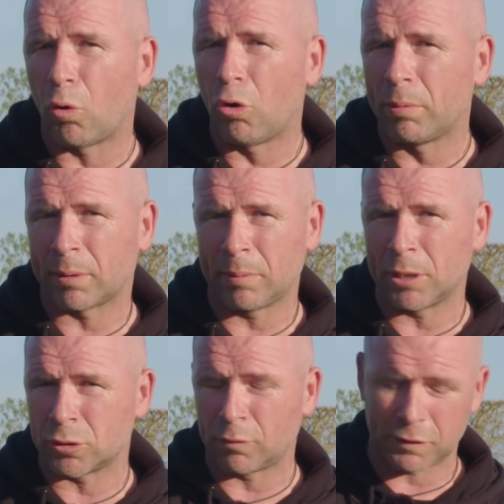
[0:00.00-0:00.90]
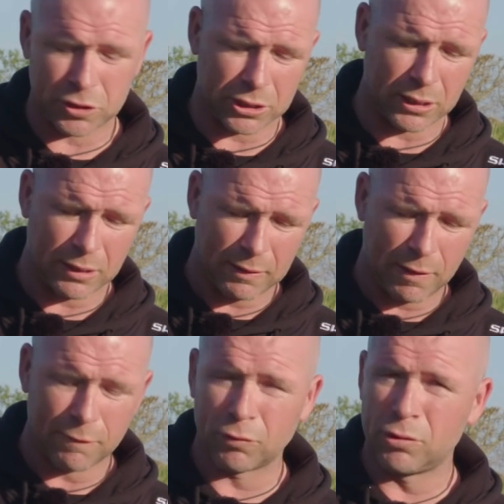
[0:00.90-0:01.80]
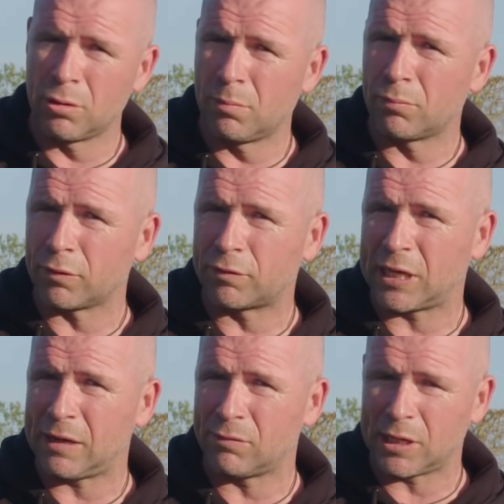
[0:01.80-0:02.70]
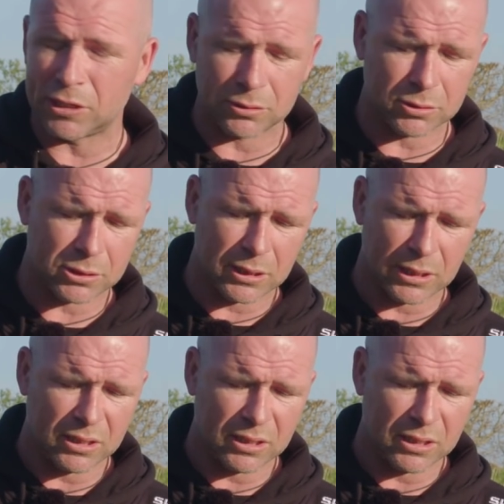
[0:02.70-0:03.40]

all my commercial fishing for a number of key reasons.